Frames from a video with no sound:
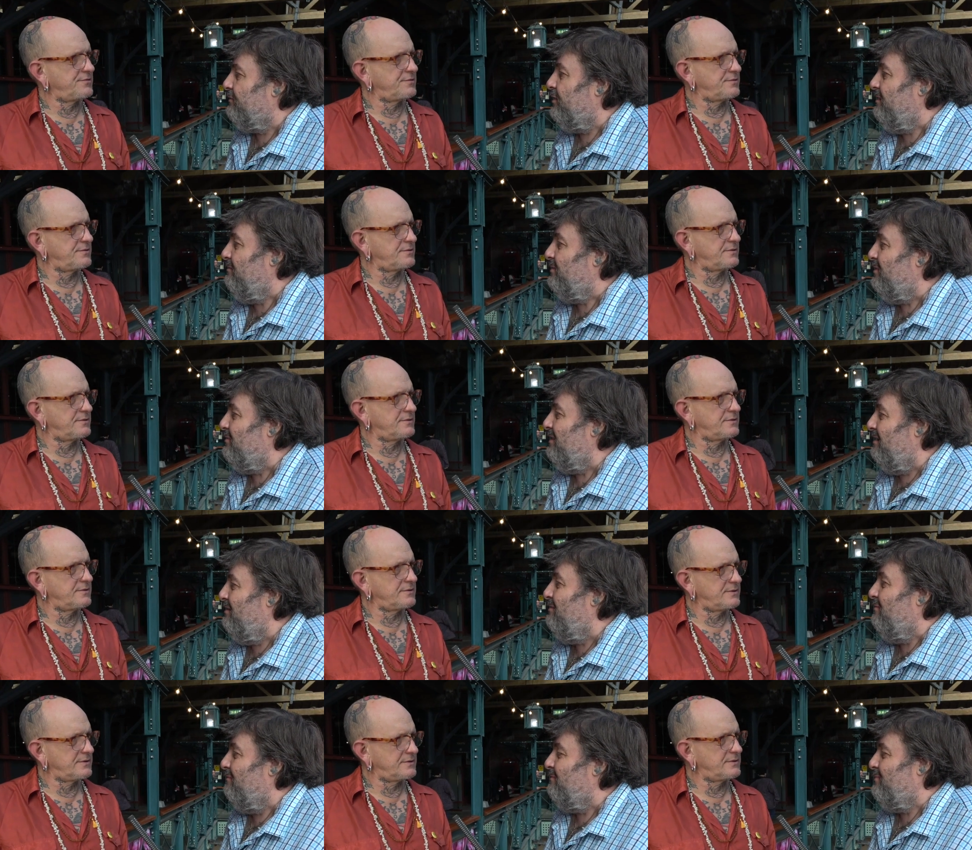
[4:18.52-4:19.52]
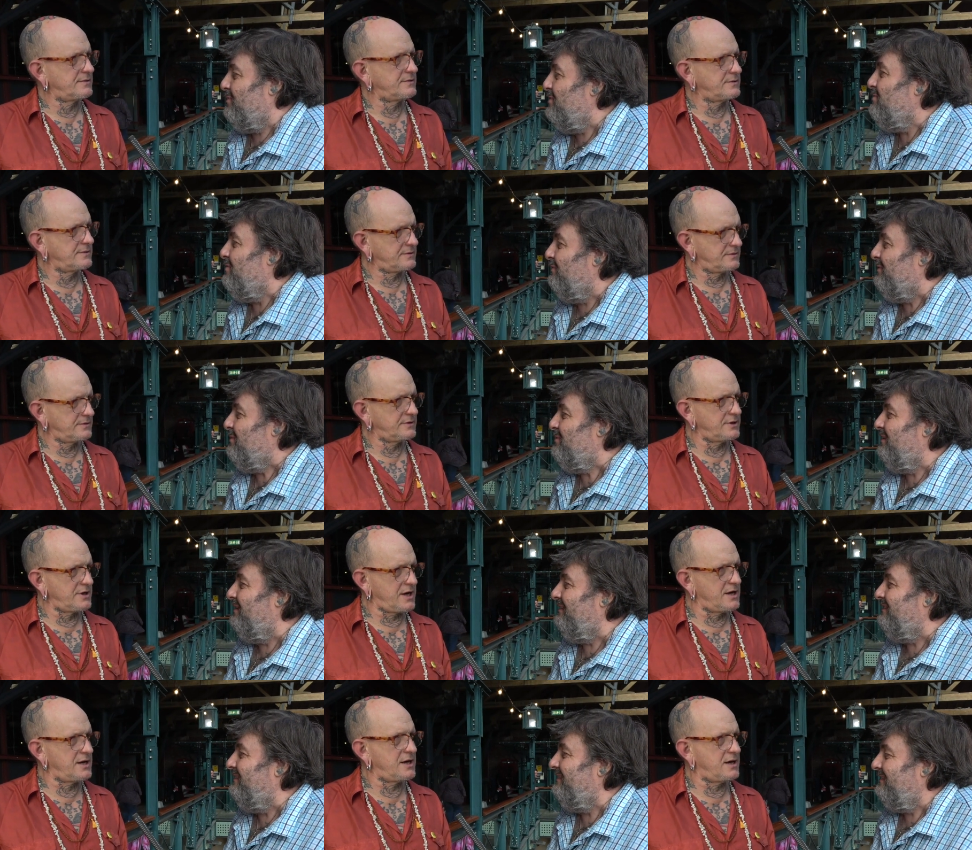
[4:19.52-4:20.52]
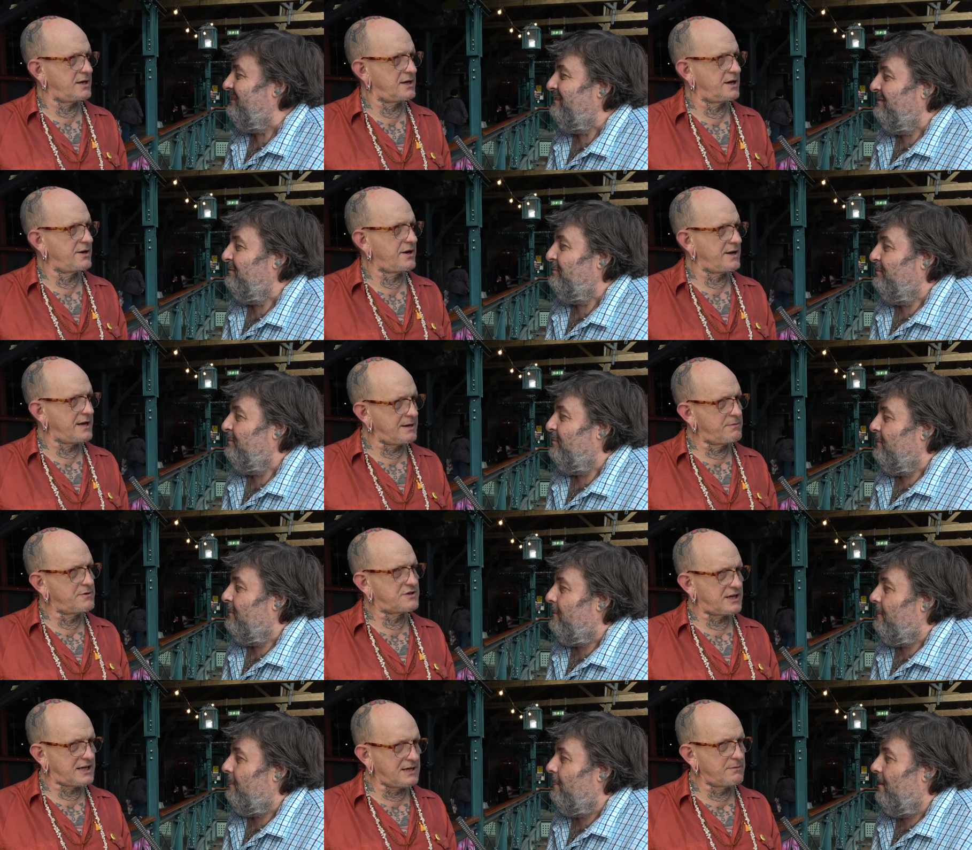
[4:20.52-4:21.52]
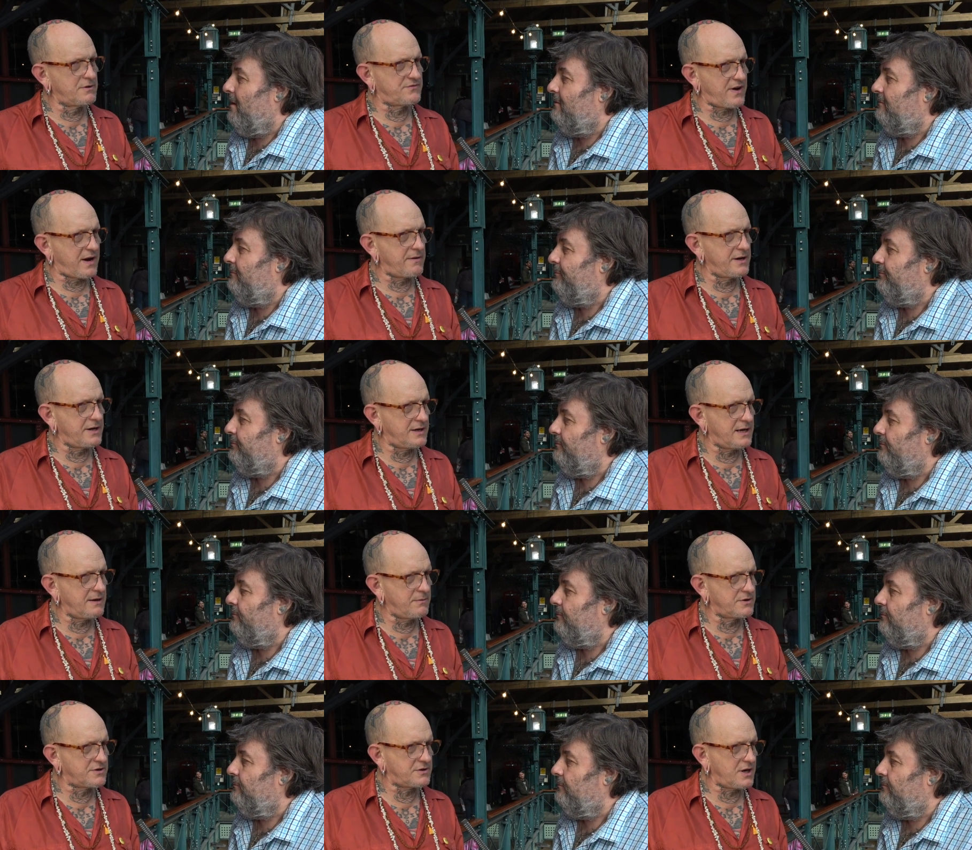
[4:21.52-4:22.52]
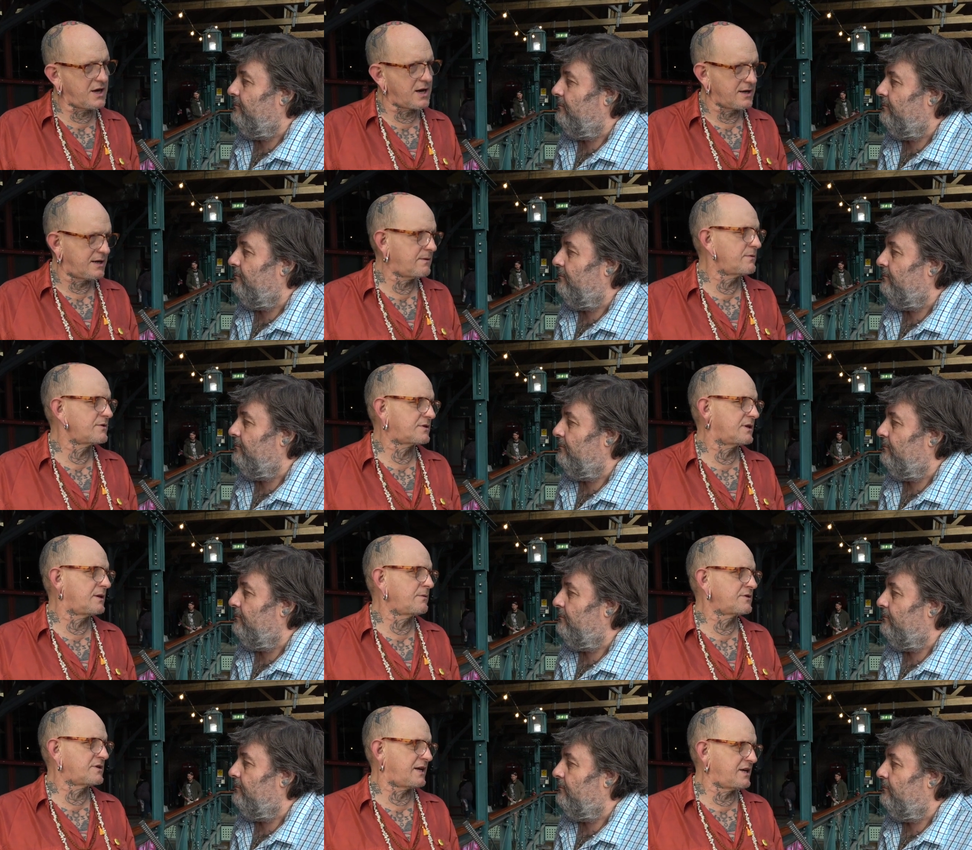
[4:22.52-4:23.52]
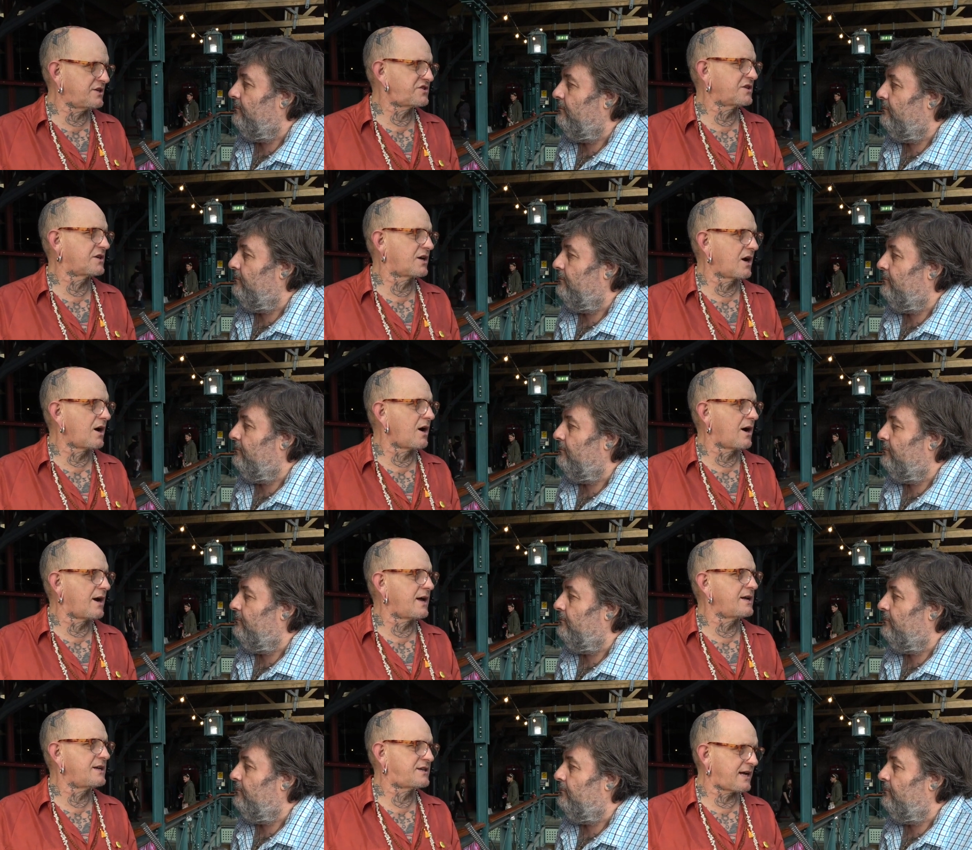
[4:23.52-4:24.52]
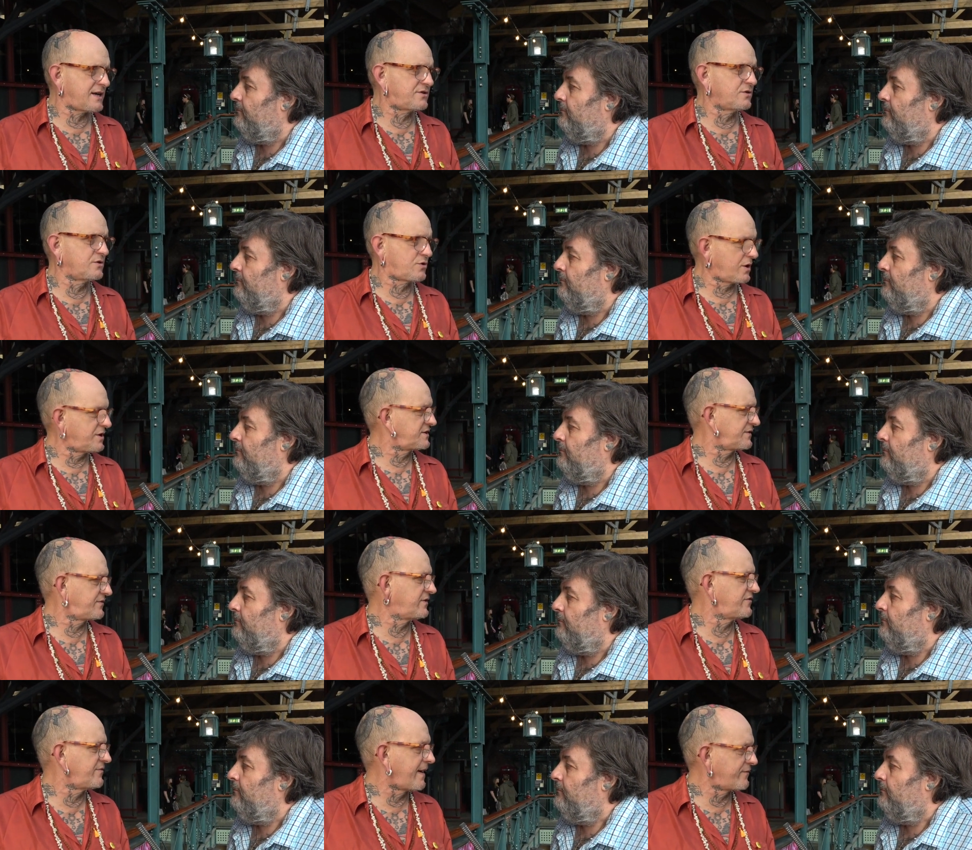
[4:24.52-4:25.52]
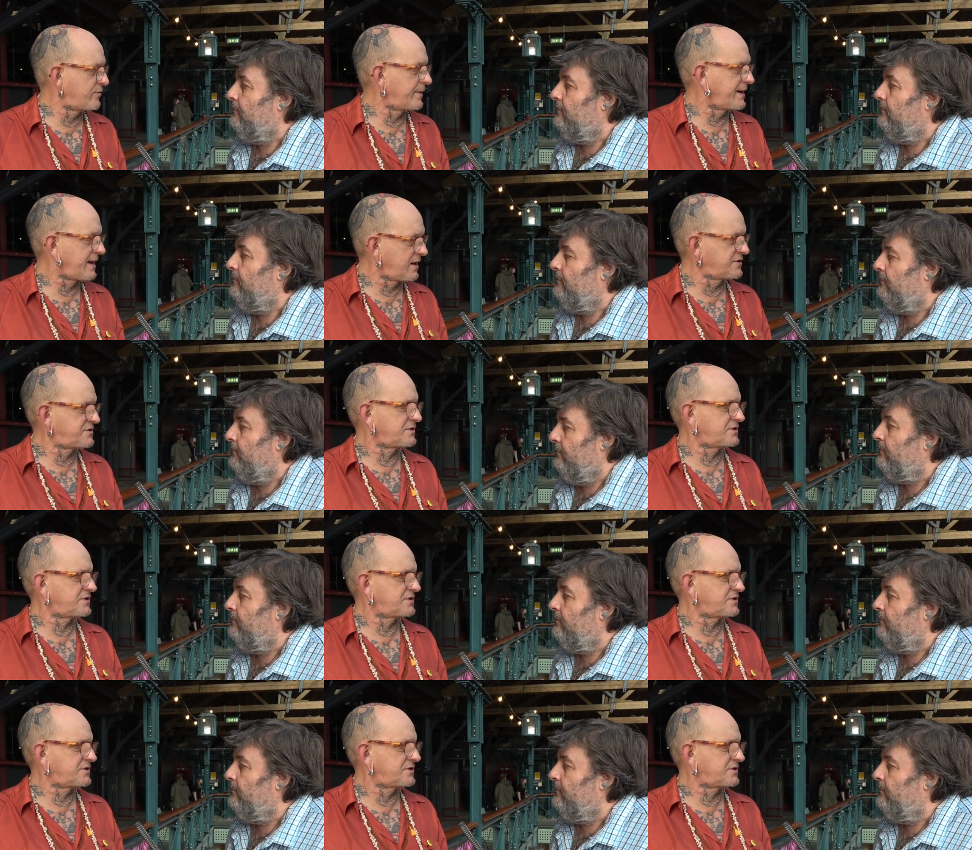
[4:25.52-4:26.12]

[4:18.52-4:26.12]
Speaker 1: I've seen him do and they look beautiful.
Speaker 2: Yeah, yeah, yeah. No, he was he was very he was yeah, he was he was an interesting guy and he tattooed quite differently from everybody else